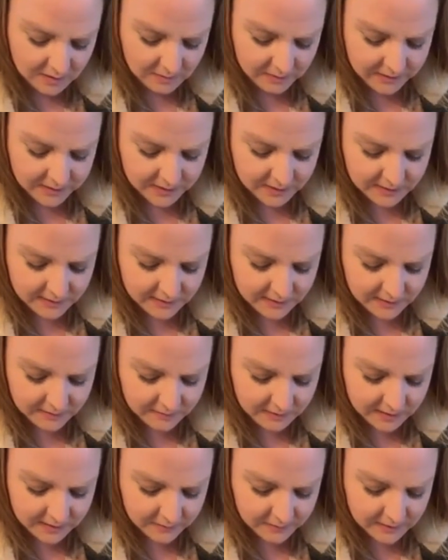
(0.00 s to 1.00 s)
Probably should have
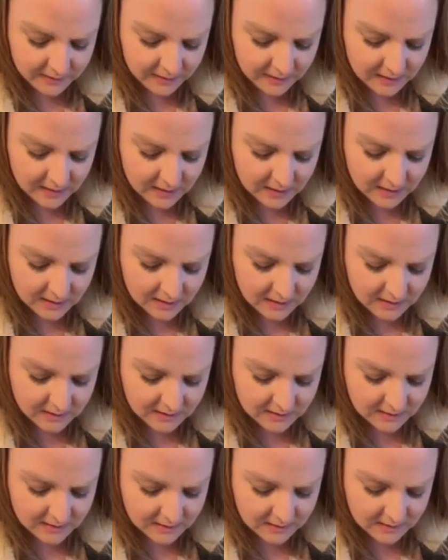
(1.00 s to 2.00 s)
done the red one
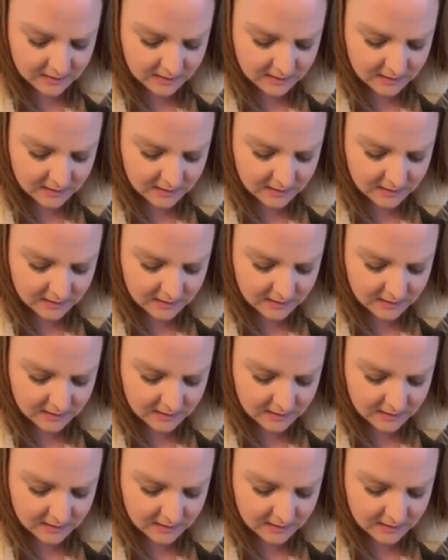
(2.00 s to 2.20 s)
last.